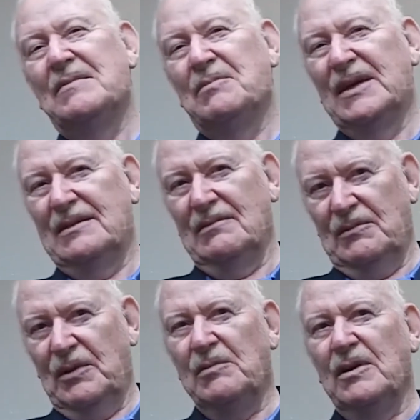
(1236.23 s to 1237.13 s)
But
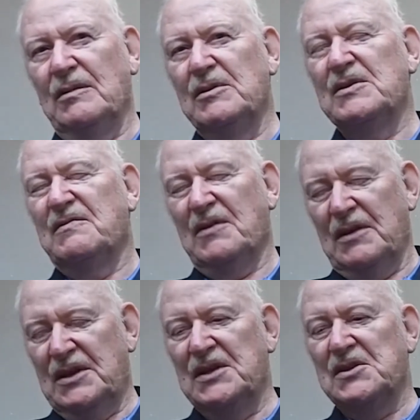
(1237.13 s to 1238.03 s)
it was a
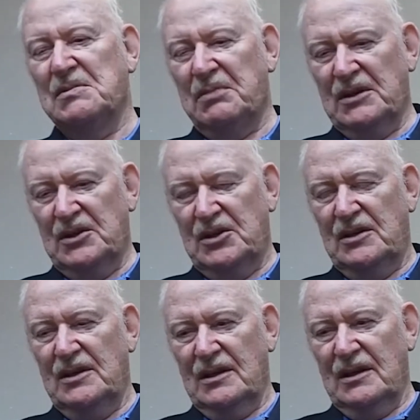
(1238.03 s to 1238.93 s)
very disciplined
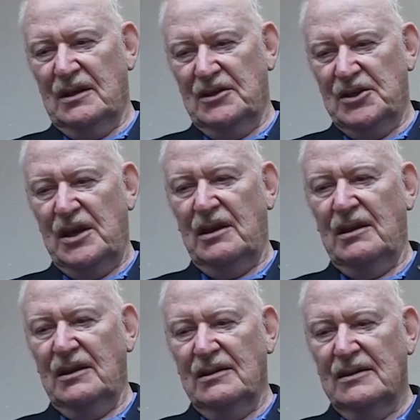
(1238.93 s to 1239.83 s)
jail.